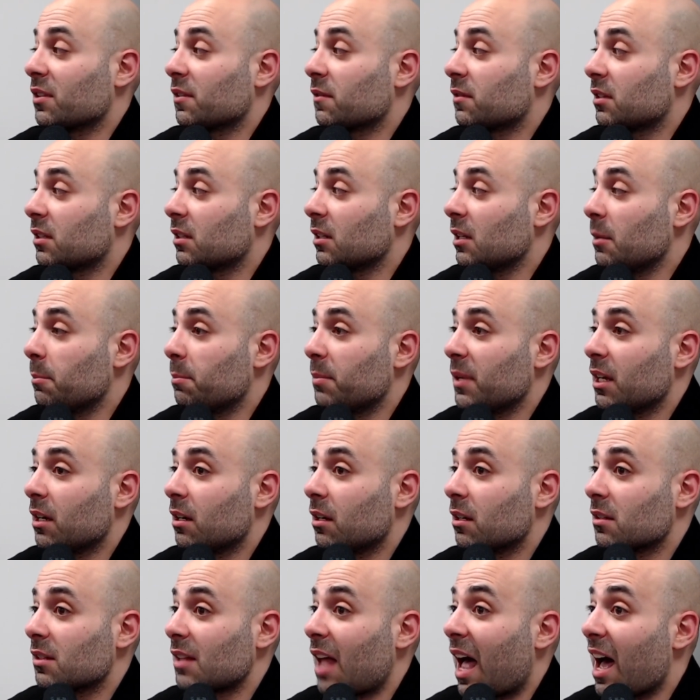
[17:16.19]
of sleep
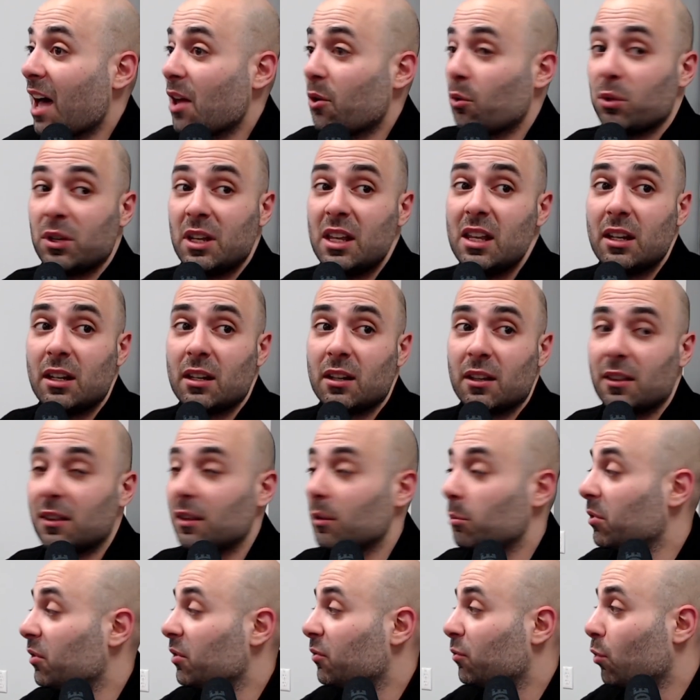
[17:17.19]
because I don't need
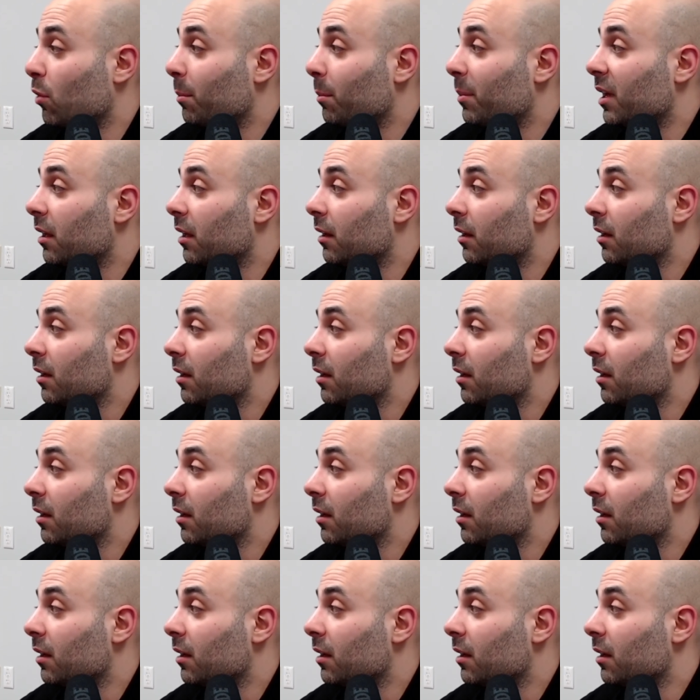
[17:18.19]
anything before bed.